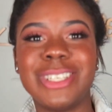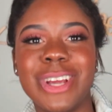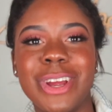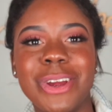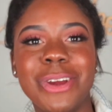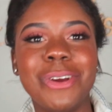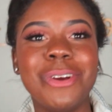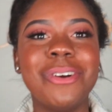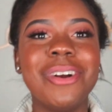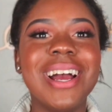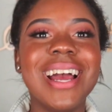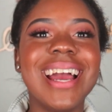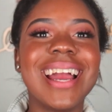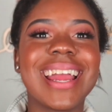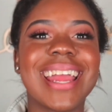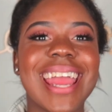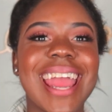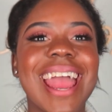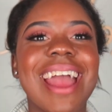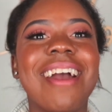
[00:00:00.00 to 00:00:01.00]
to
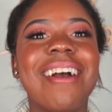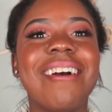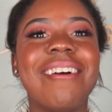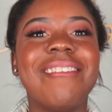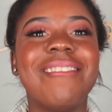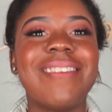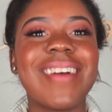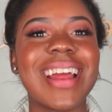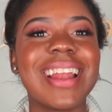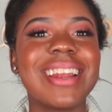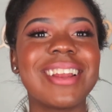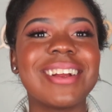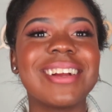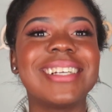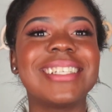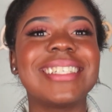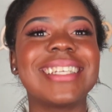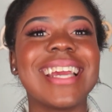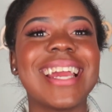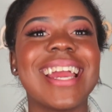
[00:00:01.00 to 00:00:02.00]
get
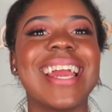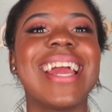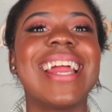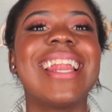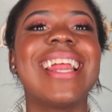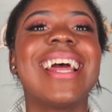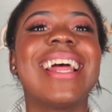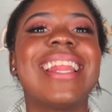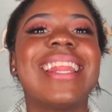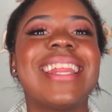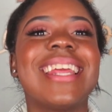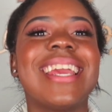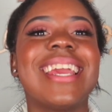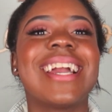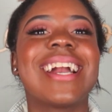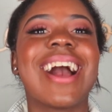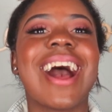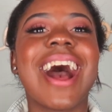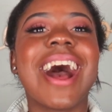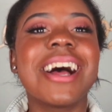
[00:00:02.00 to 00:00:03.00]
vendors in the
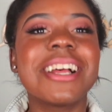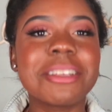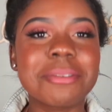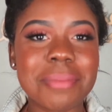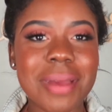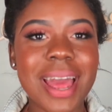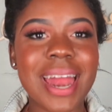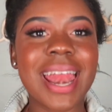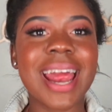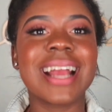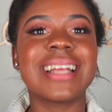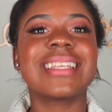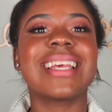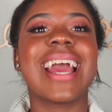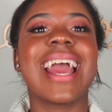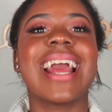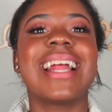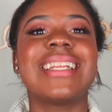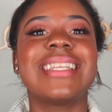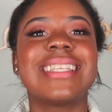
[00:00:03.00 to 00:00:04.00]
cosmetics
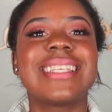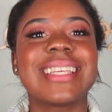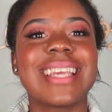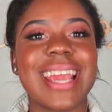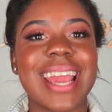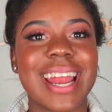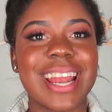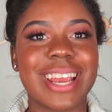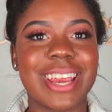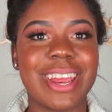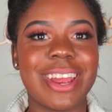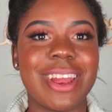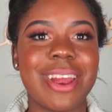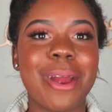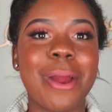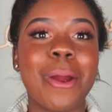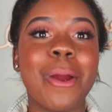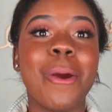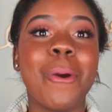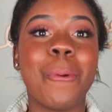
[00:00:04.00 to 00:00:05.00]
and
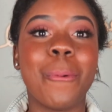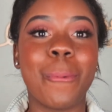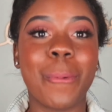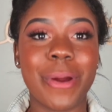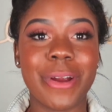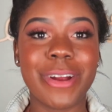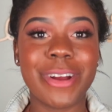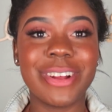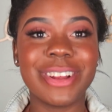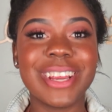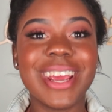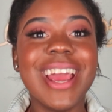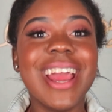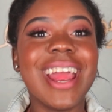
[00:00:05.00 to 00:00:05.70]
skincare world.